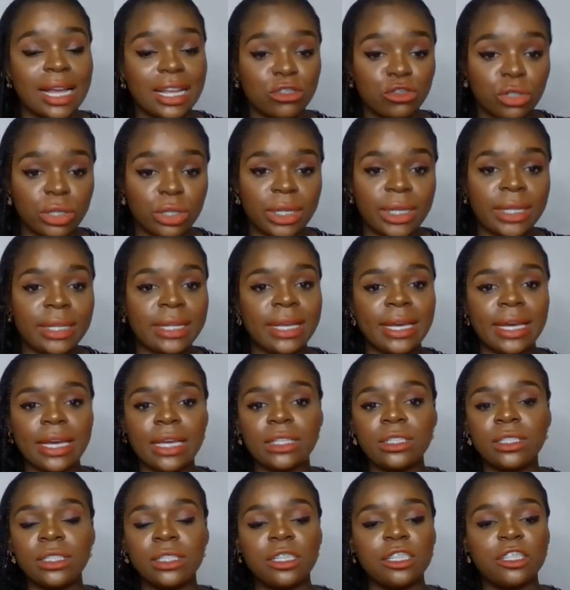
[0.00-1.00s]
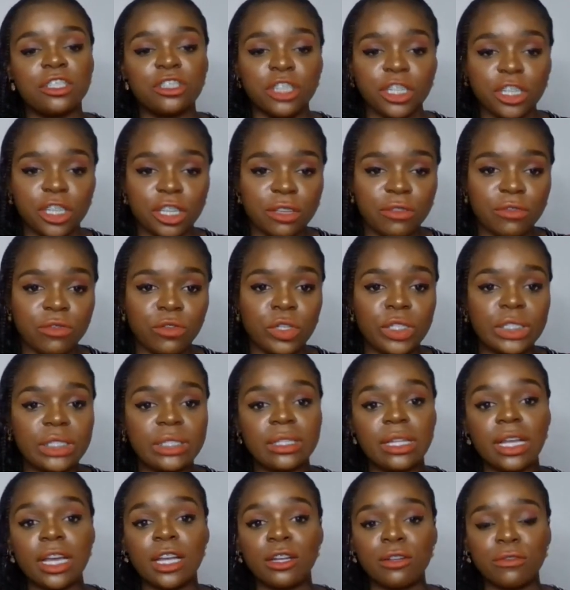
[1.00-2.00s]
Andrenette Knight, Janieve
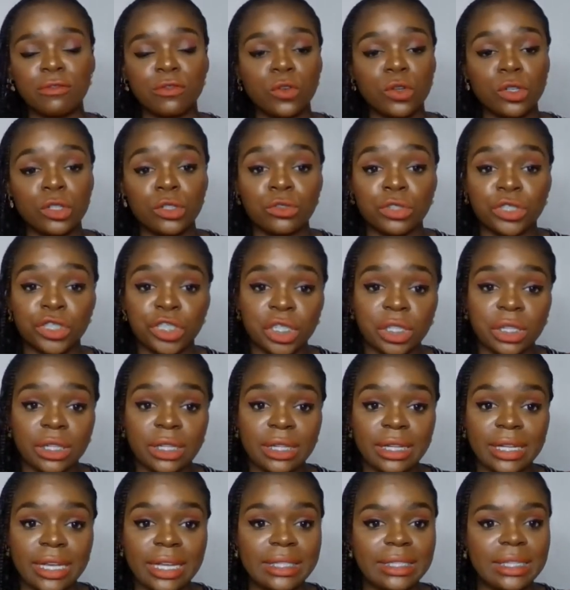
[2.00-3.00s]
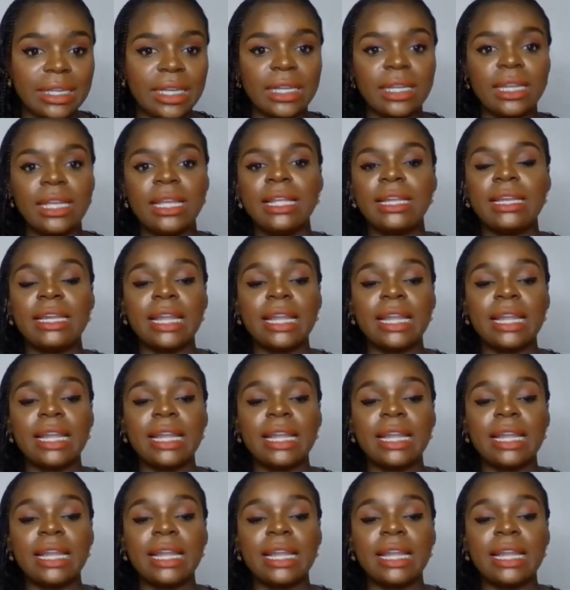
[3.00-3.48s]
Russell, and of course Rushell Clayton.